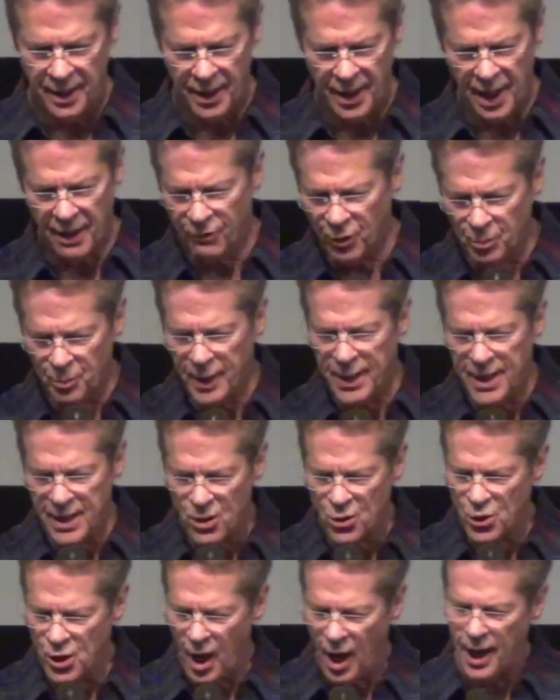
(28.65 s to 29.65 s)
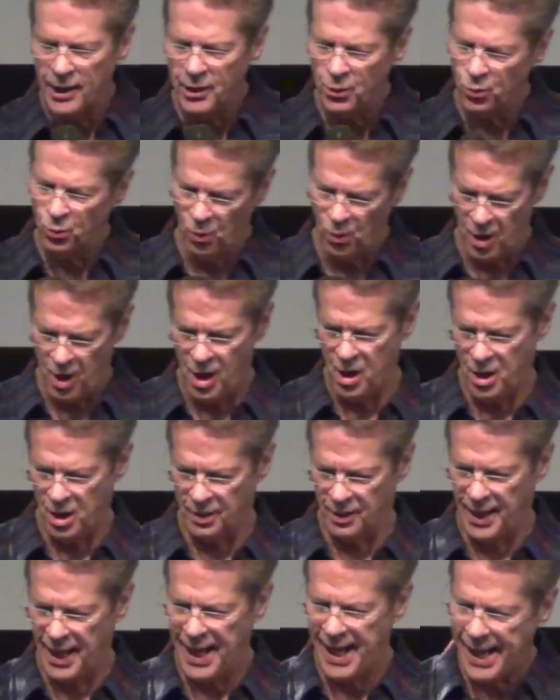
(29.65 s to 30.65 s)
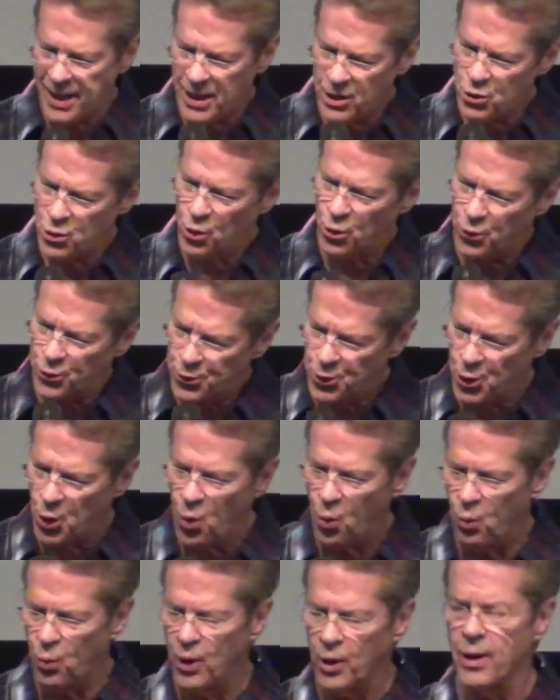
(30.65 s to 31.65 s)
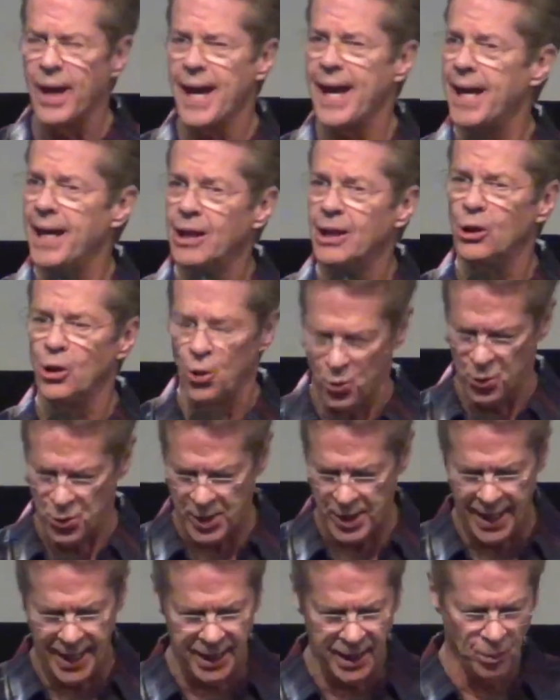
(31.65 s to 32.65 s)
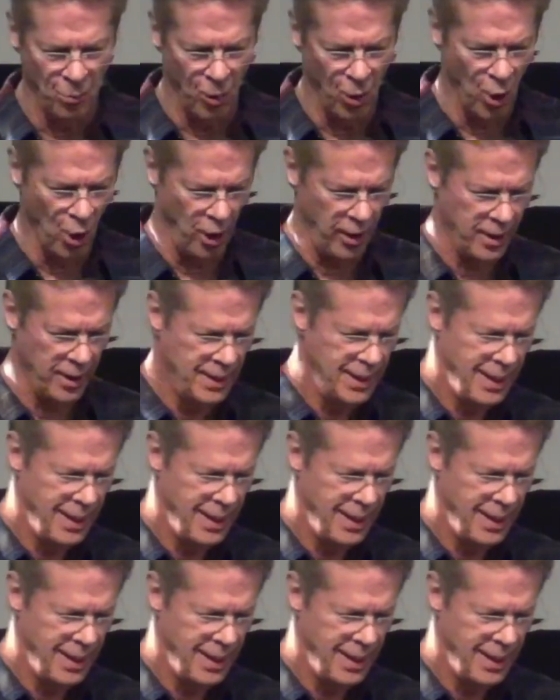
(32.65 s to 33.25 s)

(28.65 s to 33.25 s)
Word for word: Everybody's got it wrong angels don't wear halos anymore.